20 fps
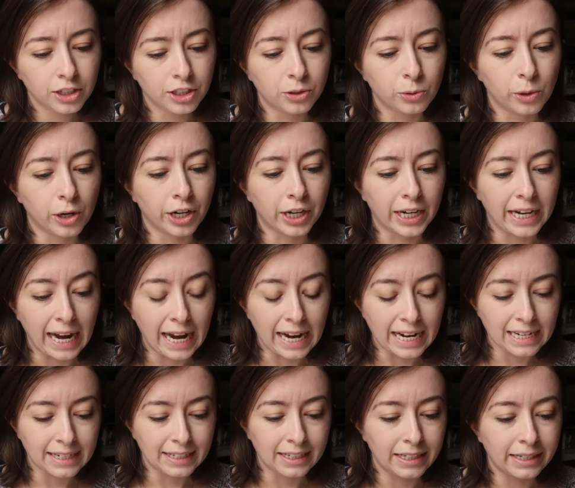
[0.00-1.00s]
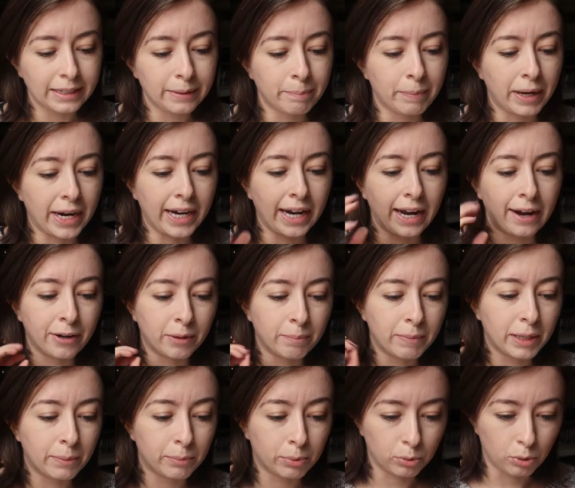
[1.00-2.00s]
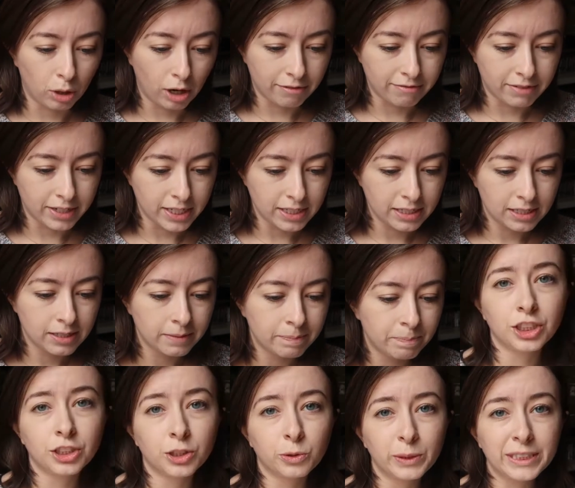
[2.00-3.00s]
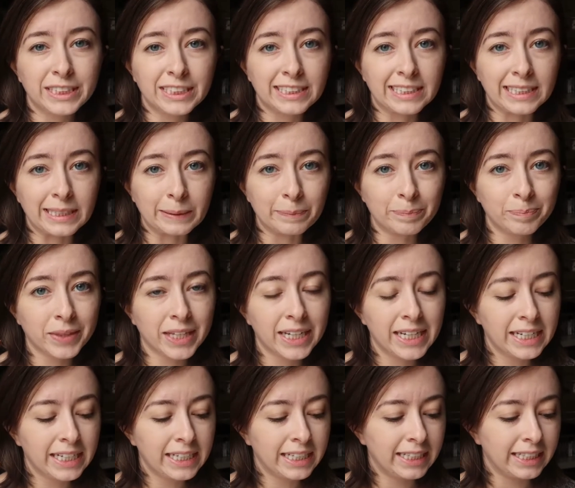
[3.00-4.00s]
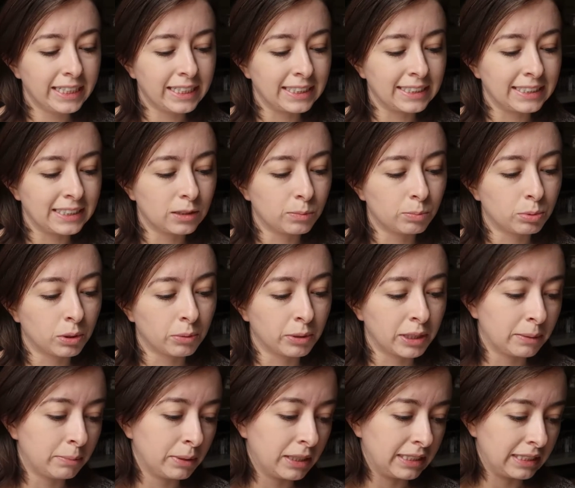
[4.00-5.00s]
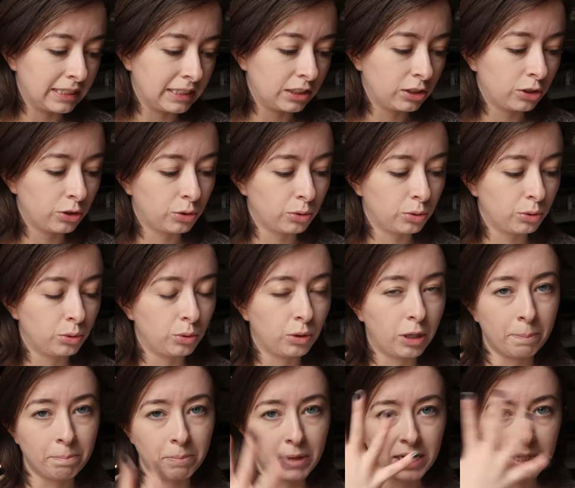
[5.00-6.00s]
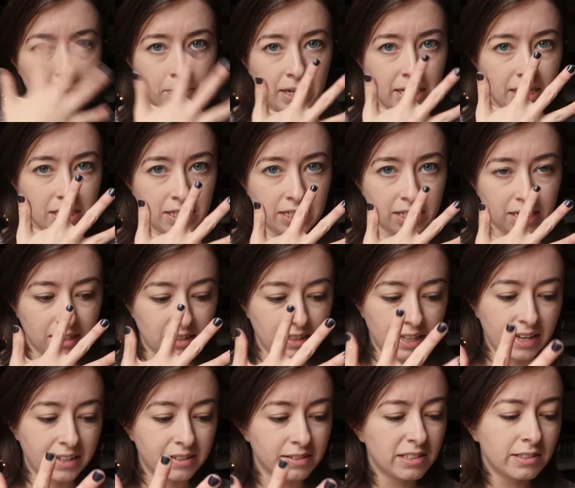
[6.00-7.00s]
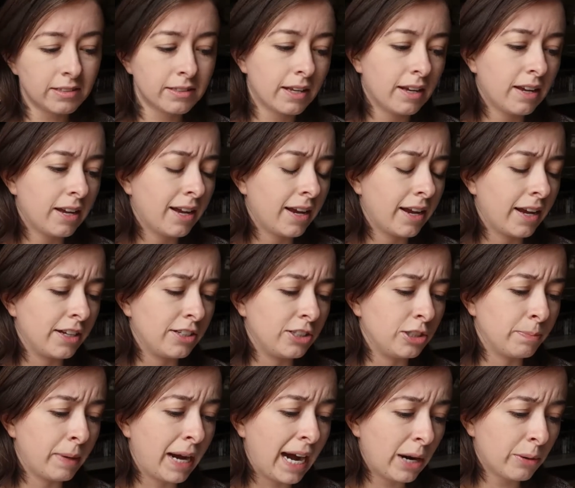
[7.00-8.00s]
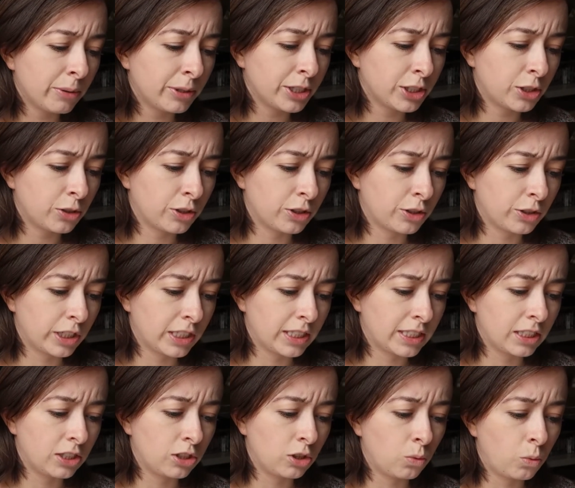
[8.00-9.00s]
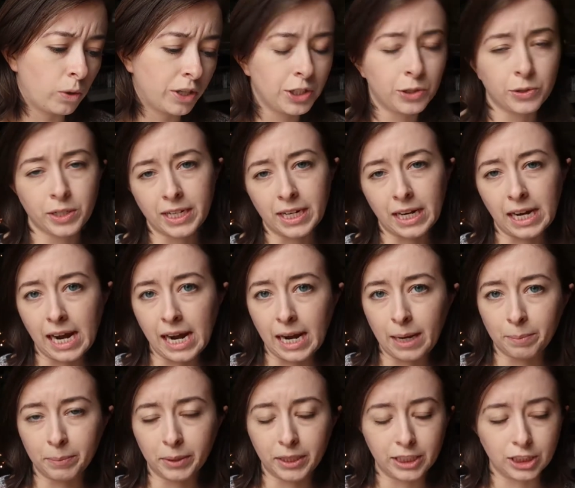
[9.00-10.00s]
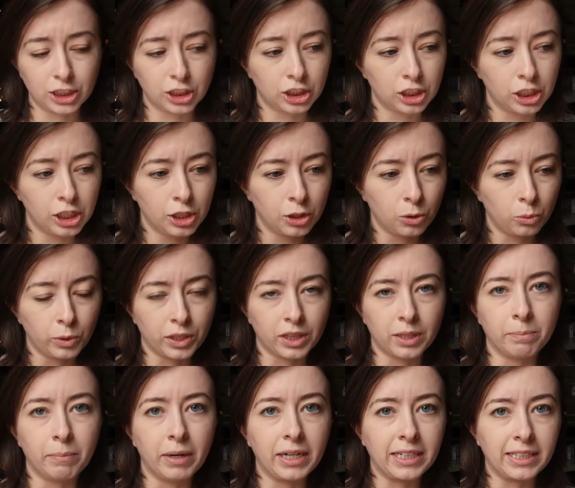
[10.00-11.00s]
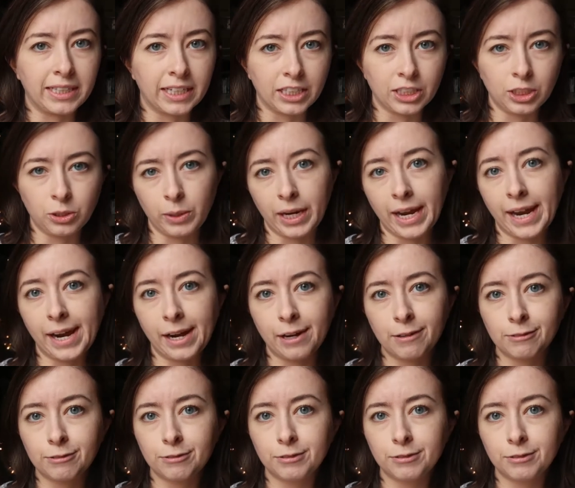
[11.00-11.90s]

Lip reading: You are guided by how to make profit. Your wisdom is prohibited through a money-making lens. And your power is restricted to what you can accomplish with the money that you have.